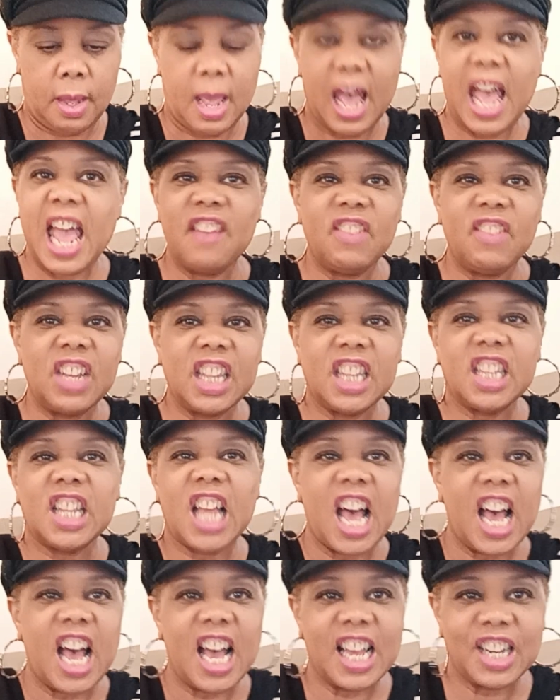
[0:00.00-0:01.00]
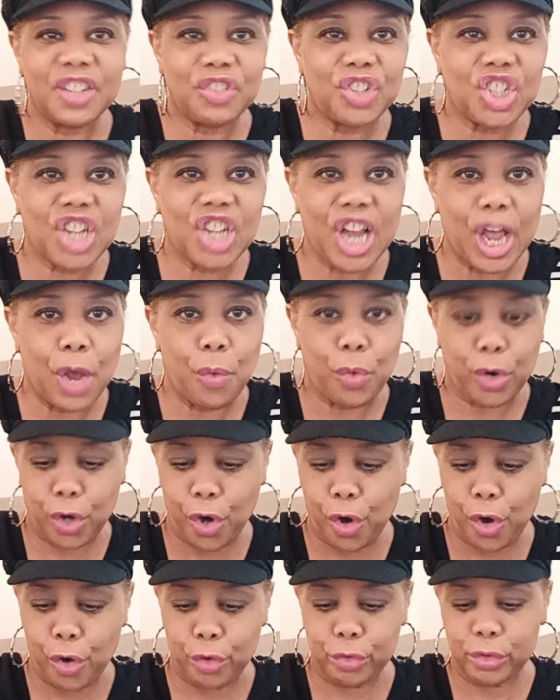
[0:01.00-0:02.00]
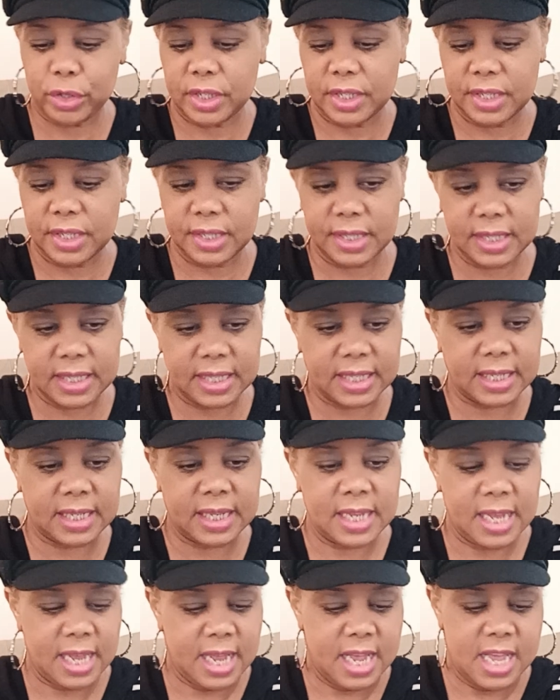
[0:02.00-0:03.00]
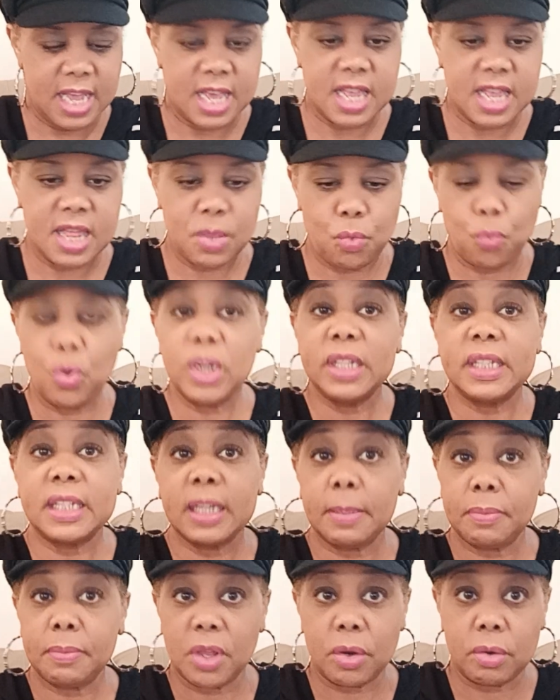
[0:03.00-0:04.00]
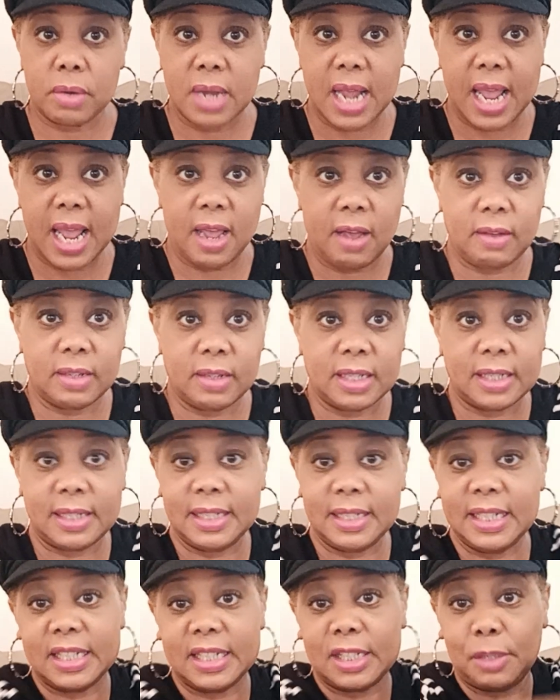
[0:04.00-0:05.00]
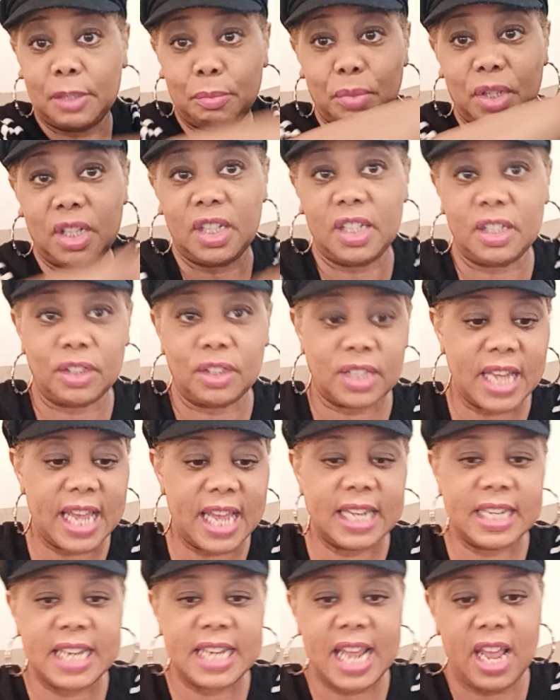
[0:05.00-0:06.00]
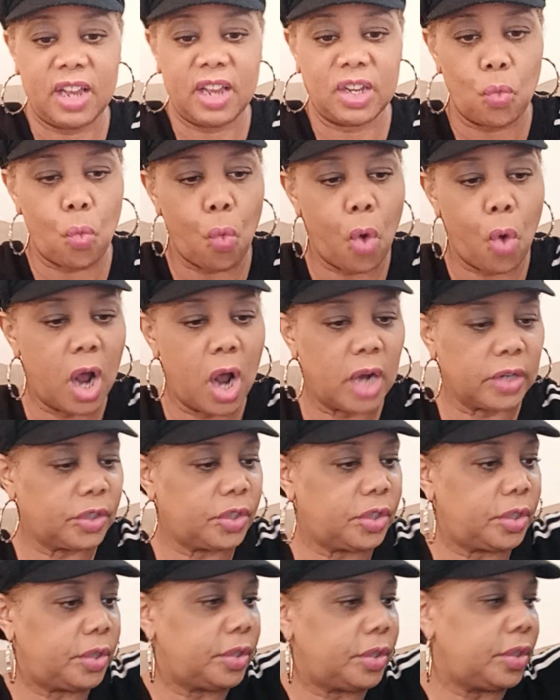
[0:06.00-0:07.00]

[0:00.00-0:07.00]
a lot of shower curtains, and the ones up there now, this needs to be taken down and washed, so I